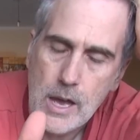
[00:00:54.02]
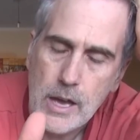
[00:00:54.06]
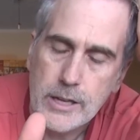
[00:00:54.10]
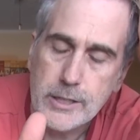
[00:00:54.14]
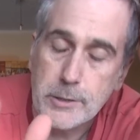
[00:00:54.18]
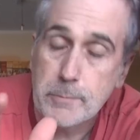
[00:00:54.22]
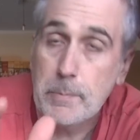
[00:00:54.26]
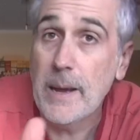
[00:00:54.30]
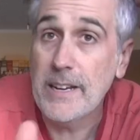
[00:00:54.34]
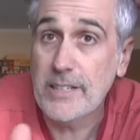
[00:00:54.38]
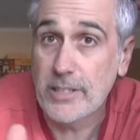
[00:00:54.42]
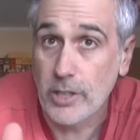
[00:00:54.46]

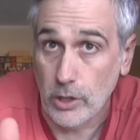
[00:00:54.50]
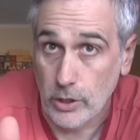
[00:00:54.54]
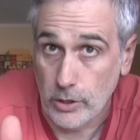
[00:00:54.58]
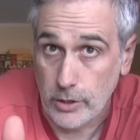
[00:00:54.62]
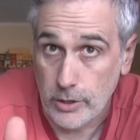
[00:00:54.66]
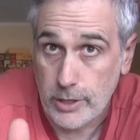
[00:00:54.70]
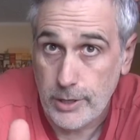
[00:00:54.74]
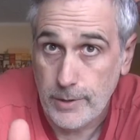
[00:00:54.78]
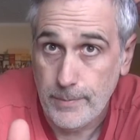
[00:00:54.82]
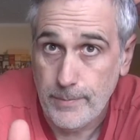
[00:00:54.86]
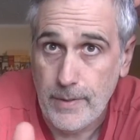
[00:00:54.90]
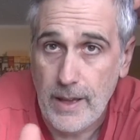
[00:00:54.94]
Space
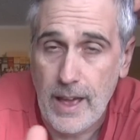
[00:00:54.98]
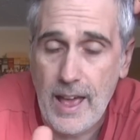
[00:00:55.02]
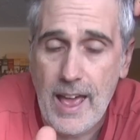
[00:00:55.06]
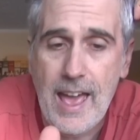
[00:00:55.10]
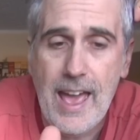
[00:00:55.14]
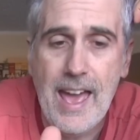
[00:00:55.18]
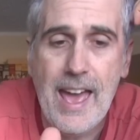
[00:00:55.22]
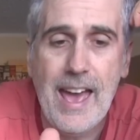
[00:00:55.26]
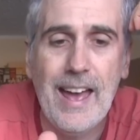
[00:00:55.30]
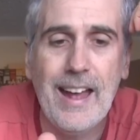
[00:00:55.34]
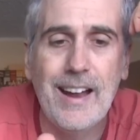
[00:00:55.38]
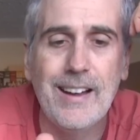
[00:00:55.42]
Alert.
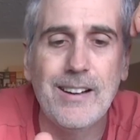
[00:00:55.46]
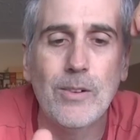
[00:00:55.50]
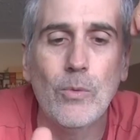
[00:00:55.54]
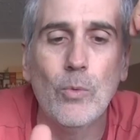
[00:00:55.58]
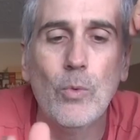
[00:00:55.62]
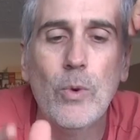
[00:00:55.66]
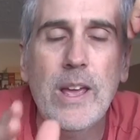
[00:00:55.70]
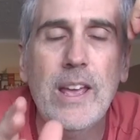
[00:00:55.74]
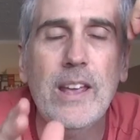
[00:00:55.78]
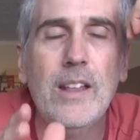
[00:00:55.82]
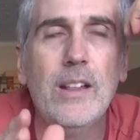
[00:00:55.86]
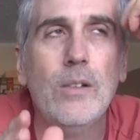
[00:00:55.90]
And
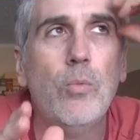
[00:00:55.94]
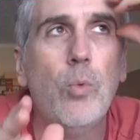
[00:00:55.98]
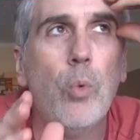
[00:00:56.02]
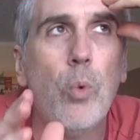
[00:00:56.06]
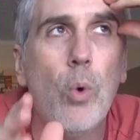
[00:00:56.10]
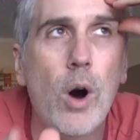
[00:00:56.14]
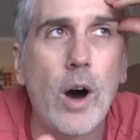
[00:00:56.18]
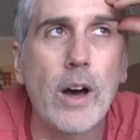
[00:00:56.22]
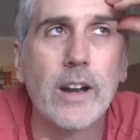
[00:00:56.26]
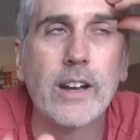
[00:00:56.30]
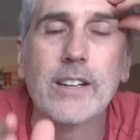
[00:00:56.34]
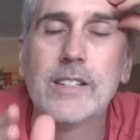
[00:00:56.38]
we
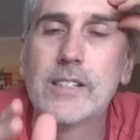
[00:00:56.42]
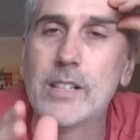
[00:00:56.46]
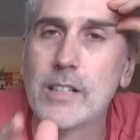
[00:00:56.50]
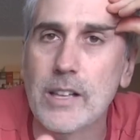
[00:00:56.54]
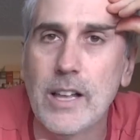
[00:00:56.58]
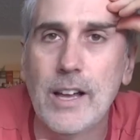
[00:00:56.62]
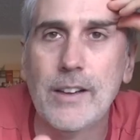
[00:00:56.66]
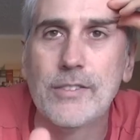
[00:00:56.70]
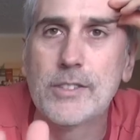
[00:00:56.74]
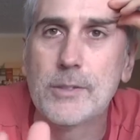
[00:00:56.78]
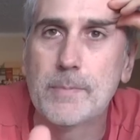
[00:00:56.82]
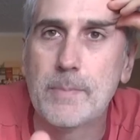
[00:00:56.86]
wanted to
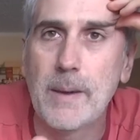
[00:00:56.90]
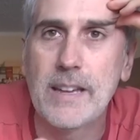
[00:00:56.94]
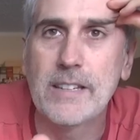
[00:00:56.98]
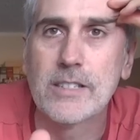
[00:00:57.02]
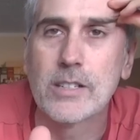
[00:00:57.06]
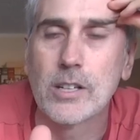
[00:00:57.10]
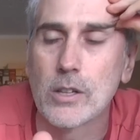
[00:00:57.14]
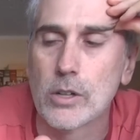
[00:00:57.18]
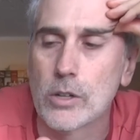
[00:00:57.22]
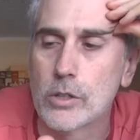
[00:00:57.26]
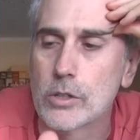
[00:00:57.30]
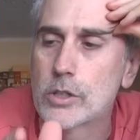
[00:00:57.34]
love Space
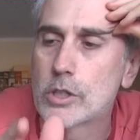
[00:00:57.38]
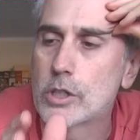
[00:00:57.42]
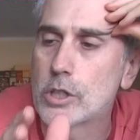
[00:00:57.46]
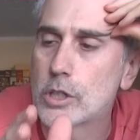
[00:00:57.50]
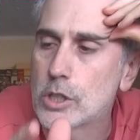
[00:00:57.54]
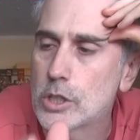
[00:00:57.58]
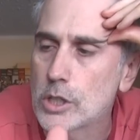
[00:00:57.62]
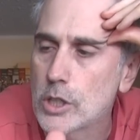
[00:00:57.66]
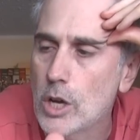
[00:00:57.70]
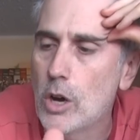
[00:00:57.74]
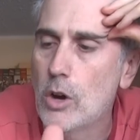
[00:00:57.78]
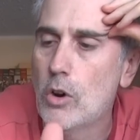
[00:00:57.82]
Alert
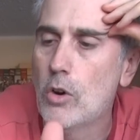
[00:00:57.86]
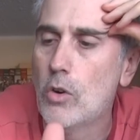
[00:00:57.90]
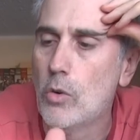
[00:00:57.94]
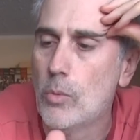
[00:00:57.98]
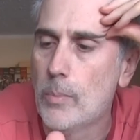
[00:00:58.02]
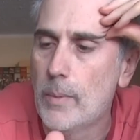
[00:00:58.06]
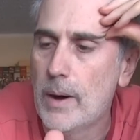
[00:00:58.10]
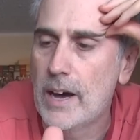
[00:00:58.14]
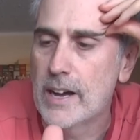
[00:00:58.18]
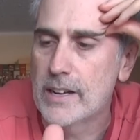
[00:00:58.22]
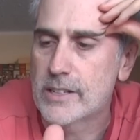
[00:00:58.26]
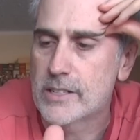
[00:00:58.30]
so
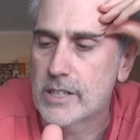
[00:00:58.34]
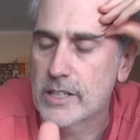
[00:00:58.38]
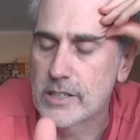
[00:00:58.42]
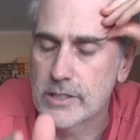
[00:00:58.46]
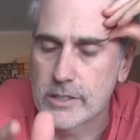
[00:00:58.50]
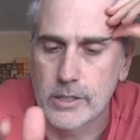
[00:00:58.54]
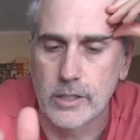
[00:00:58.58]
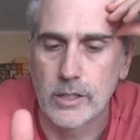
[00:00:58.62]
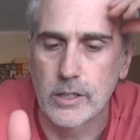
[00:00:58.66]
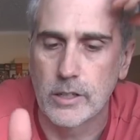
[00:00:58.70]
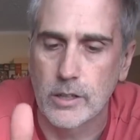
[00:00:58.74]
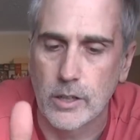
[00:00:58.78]
much because
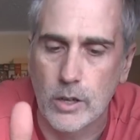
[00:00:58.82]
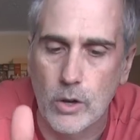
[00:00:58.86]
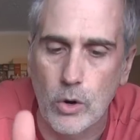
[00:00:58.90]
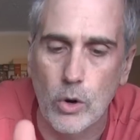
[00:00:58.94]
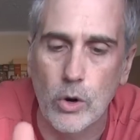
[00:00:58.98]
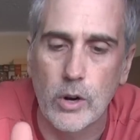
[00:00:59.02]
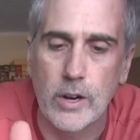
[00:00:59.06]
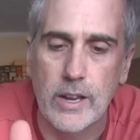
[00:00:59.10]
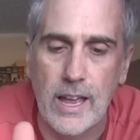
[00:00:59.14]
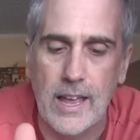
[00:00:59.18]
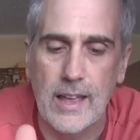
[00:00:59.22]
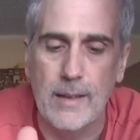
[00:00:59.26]
the
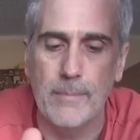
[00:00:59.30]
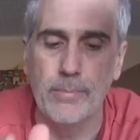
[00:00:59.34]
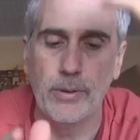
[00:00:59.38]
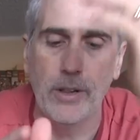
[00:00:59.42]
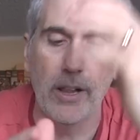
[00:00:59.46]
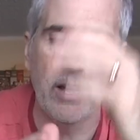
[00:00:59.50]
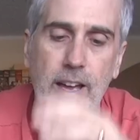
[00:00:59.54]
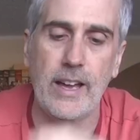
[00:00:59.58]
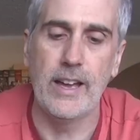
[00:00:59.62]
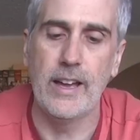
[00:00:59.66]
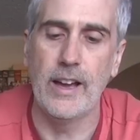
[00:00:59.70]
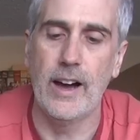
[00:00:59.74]
core
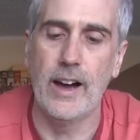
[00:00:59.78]
gameplay